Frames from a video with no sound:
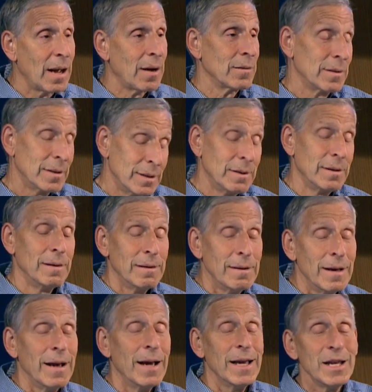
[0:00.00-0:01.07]
Now,
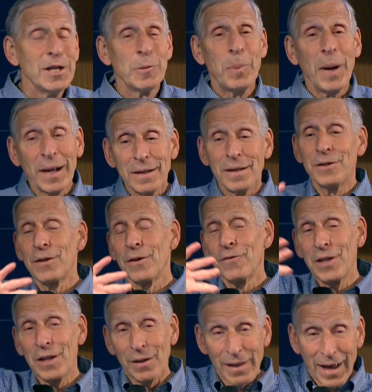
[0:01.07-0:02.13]
independent
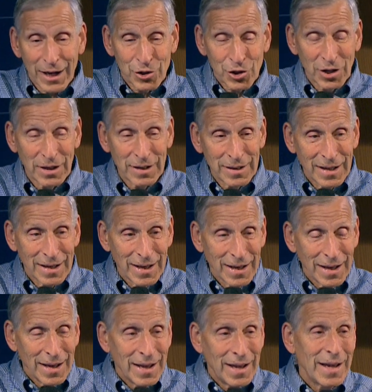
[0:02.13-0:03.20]
of the election,
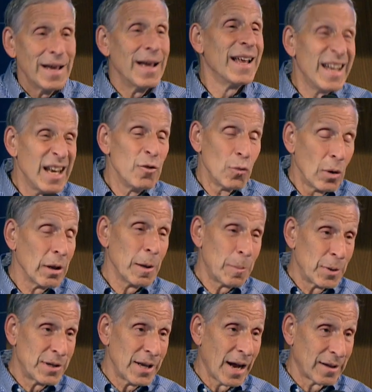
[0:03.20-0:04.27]
he didn't really
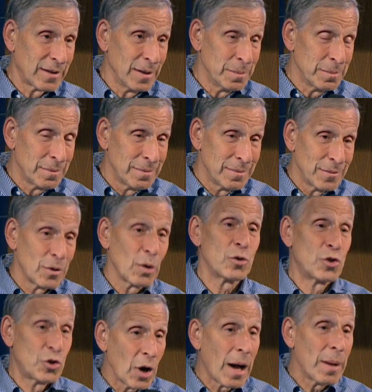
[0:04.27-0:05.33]
protect them.
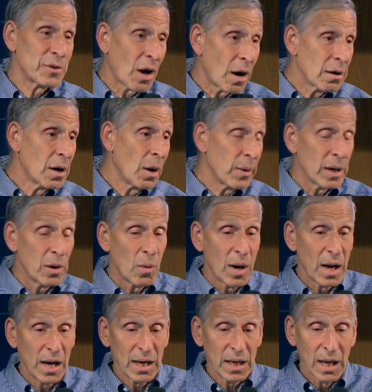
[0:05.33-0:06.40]
Those jobs are going
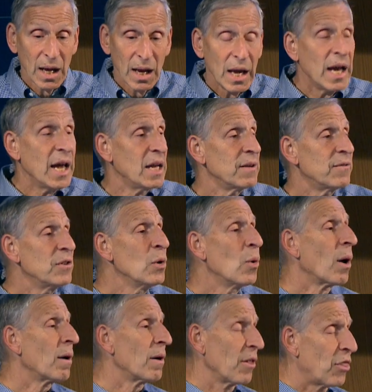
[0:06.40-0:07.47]
away. And if
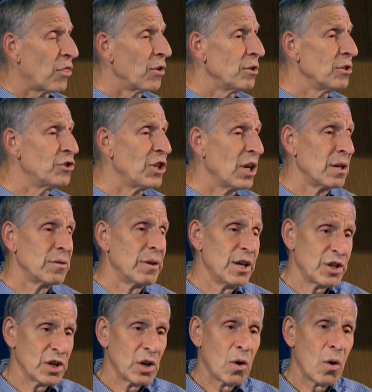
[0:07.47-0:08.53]
you are a third
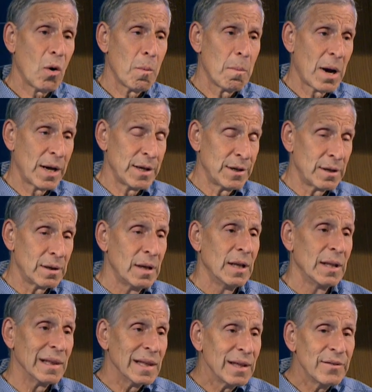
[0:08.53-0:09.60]
generation coal miner
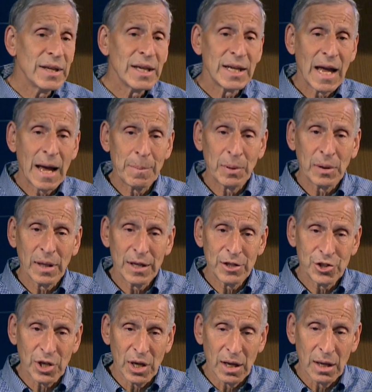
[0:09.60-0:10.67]
living in
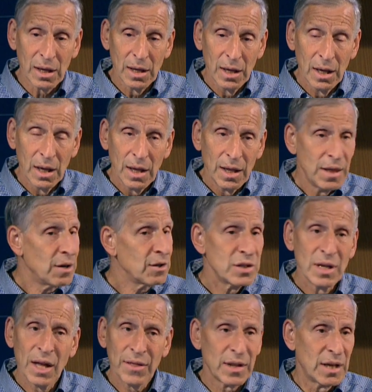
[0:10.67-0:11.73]
Appalachia,
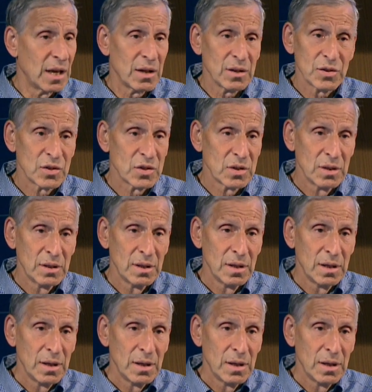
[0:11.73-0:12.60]
there's nothing else.